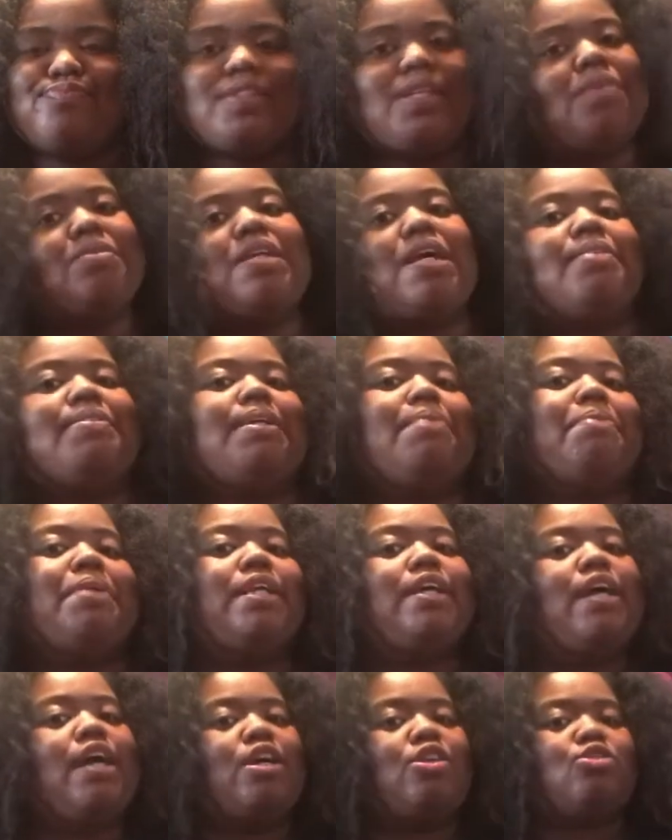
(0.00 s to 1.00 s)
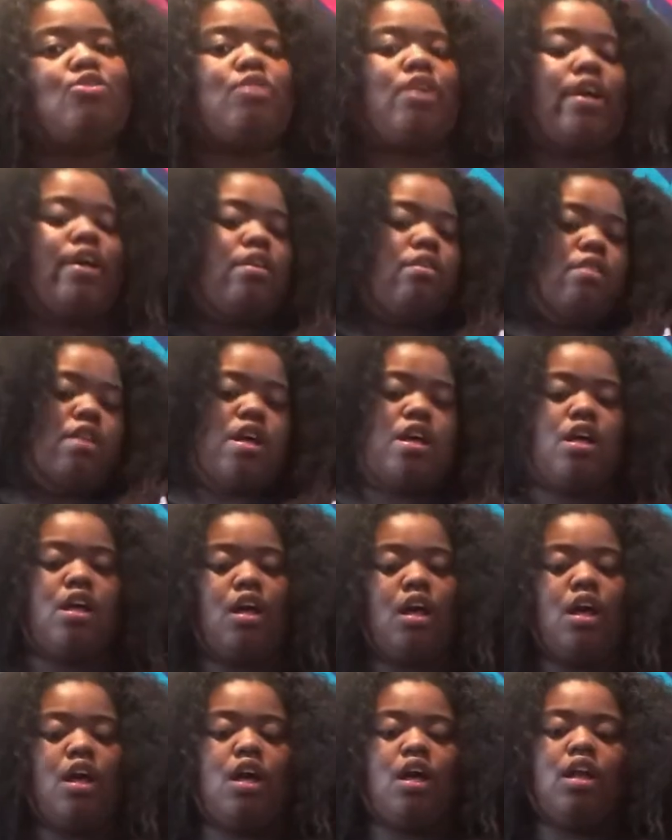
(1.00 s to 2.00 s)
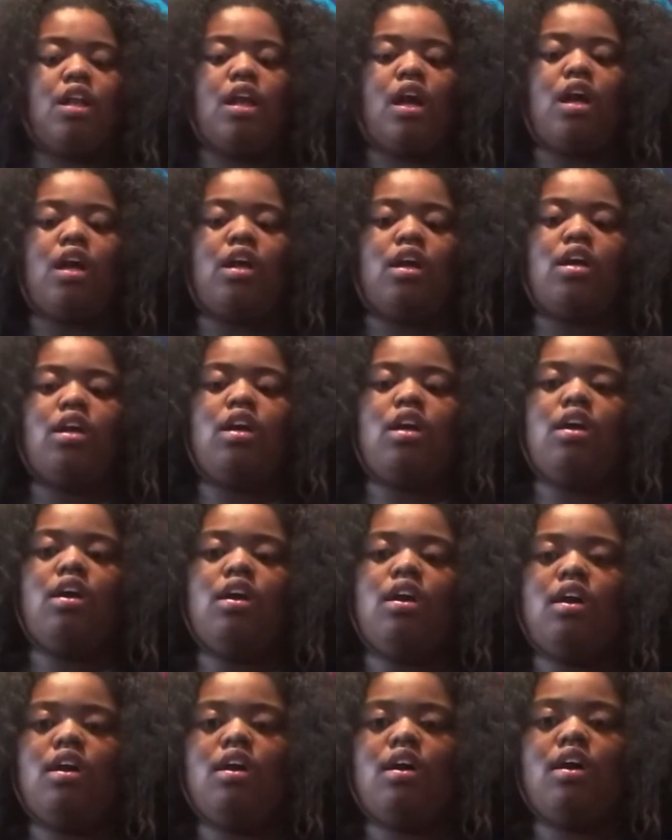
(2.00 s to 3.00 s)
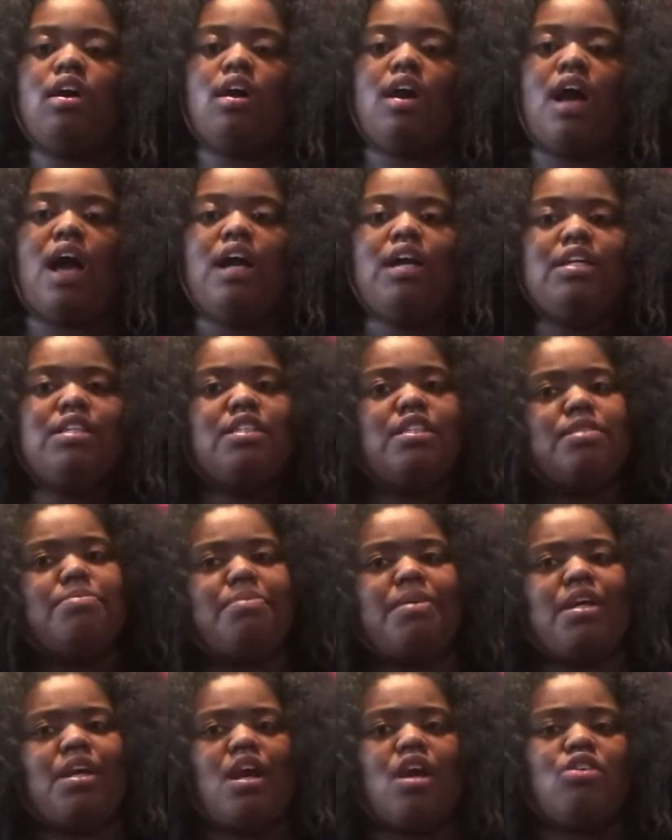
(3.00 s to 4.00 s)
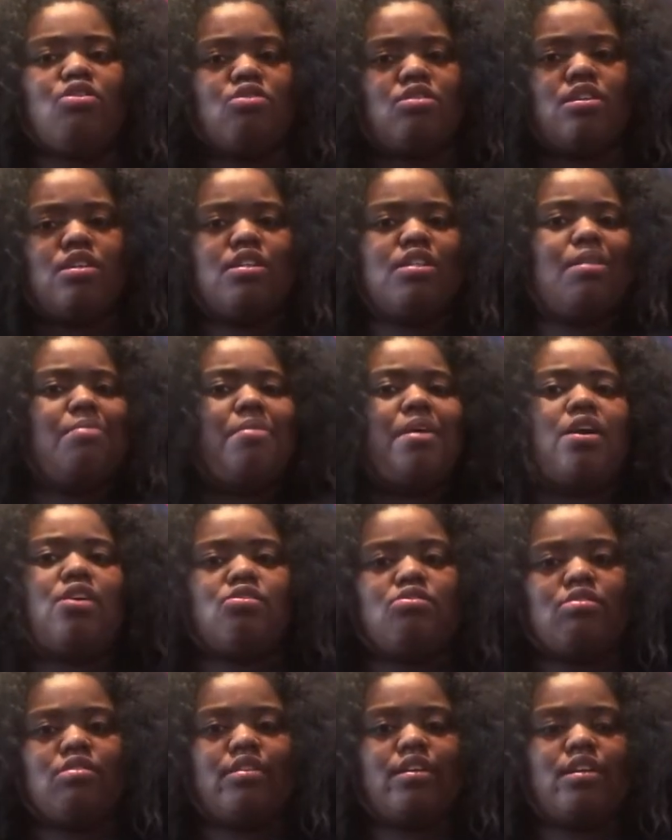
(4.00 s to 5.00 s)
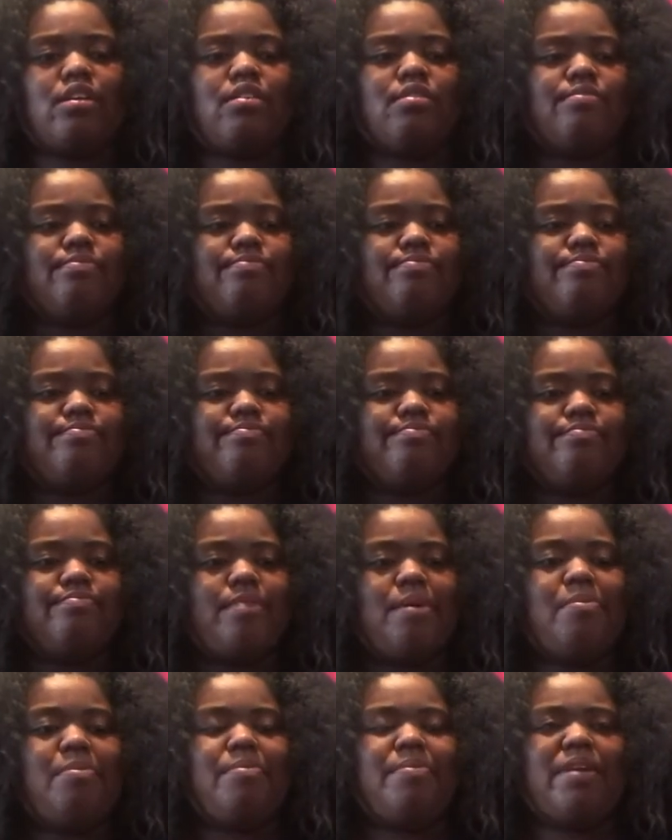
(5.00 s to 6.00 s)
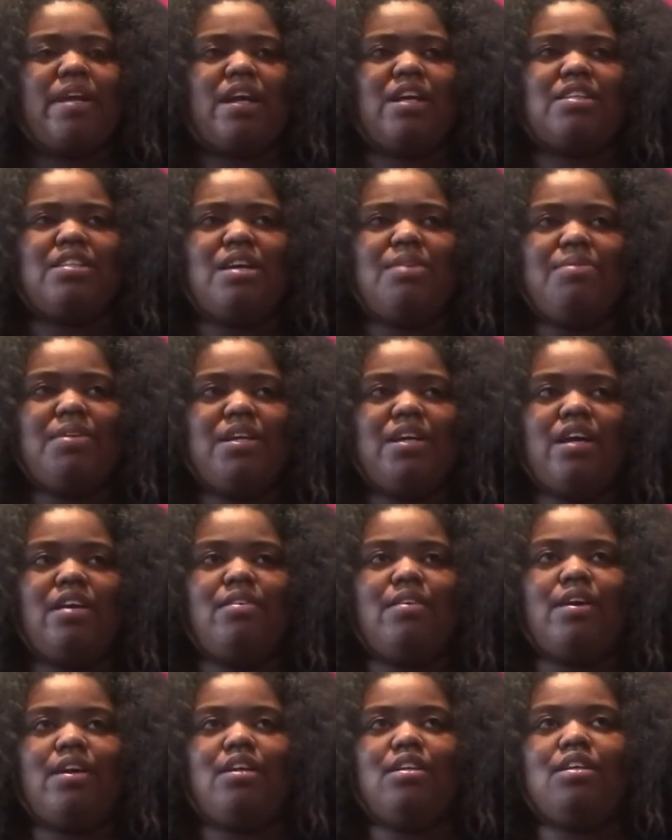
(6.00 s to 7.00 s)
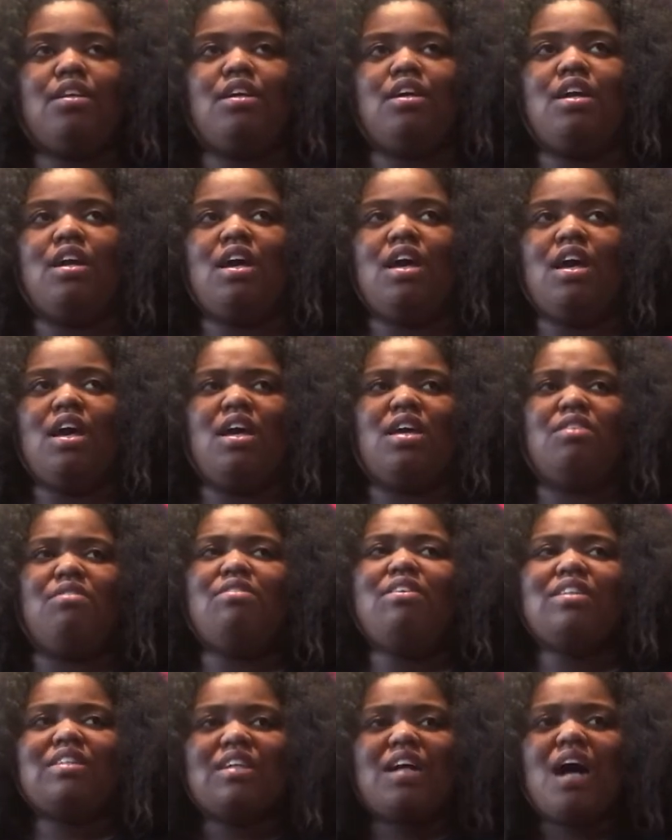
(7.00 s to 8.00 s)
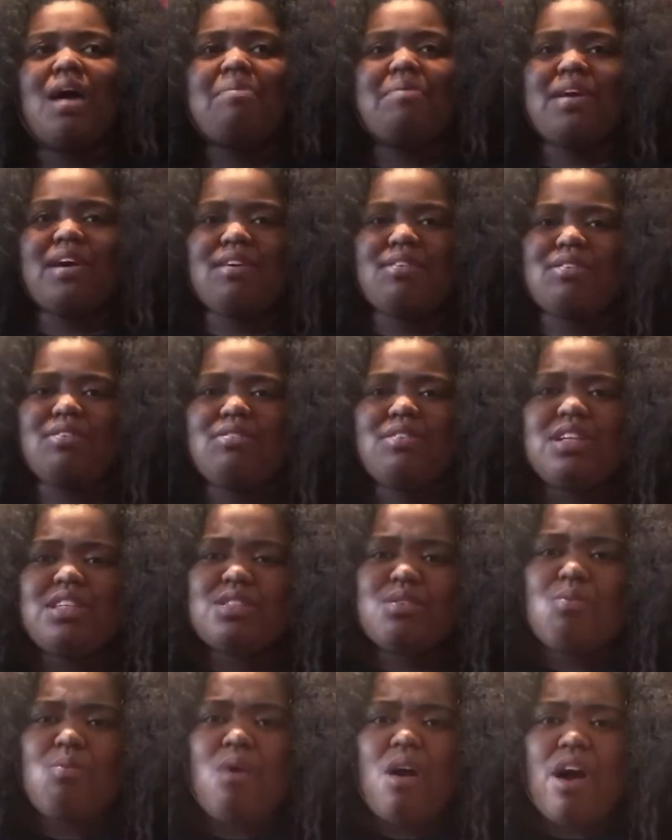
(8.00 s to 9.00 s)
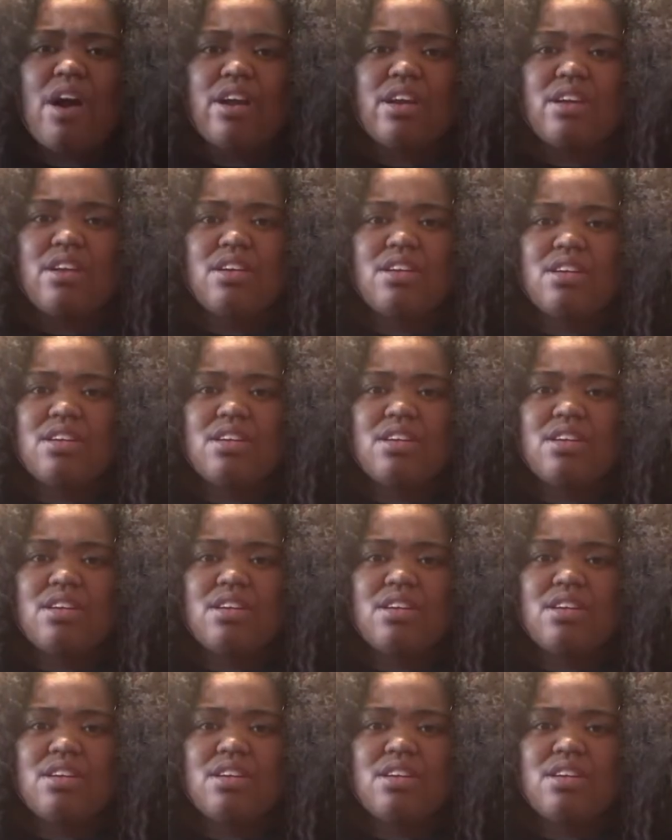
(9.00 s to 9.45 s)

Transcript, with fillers: Sometimes I'm a little extra. I ain't gonna lie. Like, I can just be extra because I'm extra. Like, people be like, is that really how you act? You need to calm down. Do you need some water?